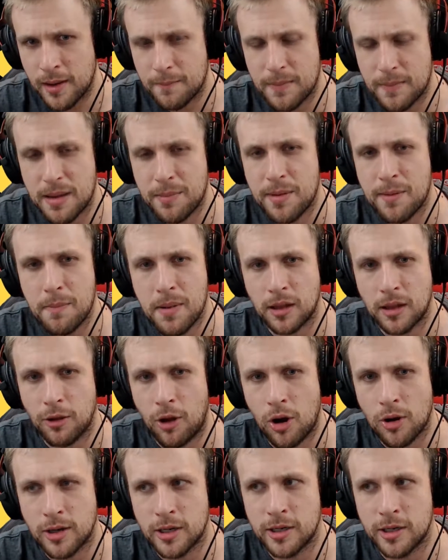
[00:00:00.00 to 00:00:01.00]
maybe a bit
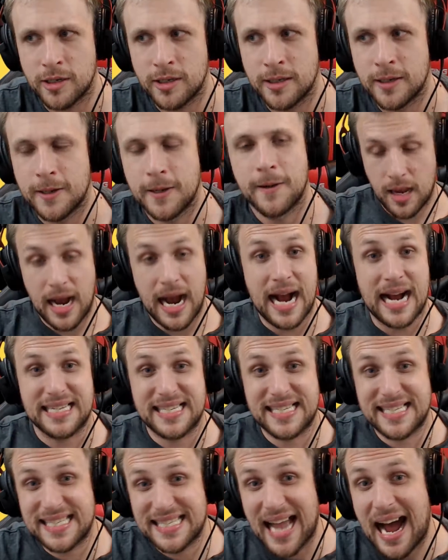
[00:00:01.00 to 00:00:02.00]
longer.
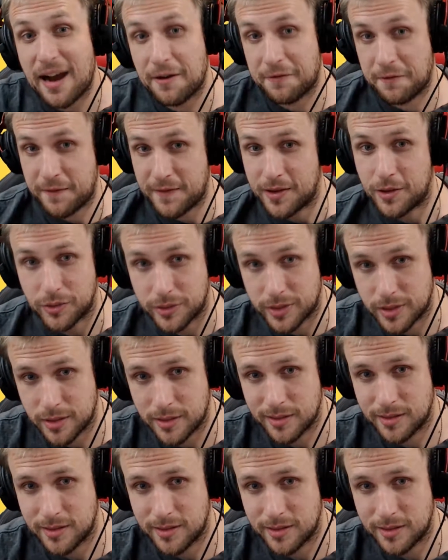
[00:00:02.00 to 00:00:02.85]
Starfield.